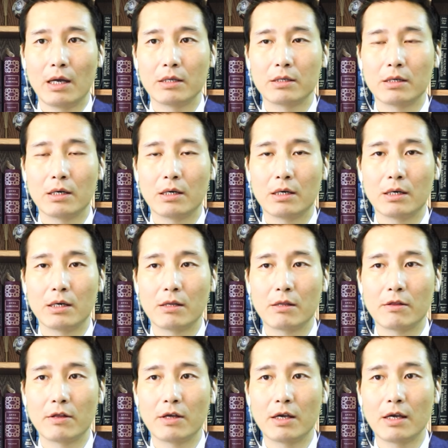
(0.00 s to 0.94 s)
and
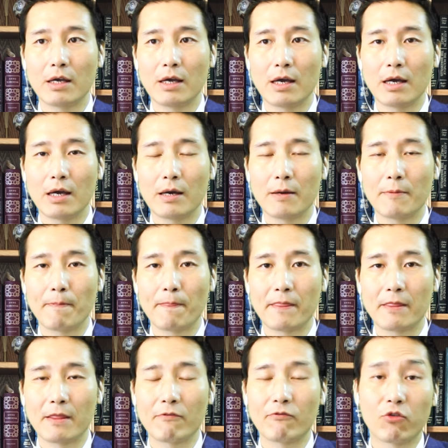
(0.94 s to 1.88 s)
they
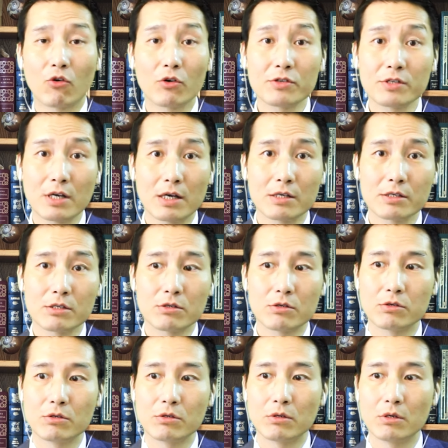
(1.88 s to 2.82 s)
forced us
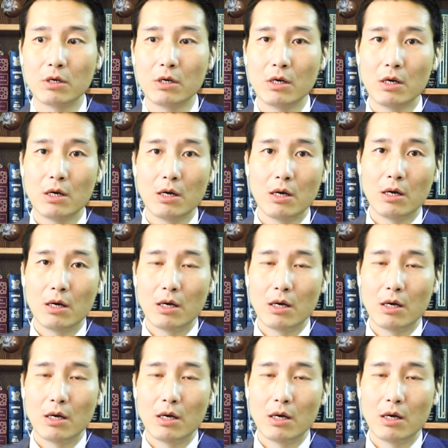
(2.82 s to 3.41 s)
to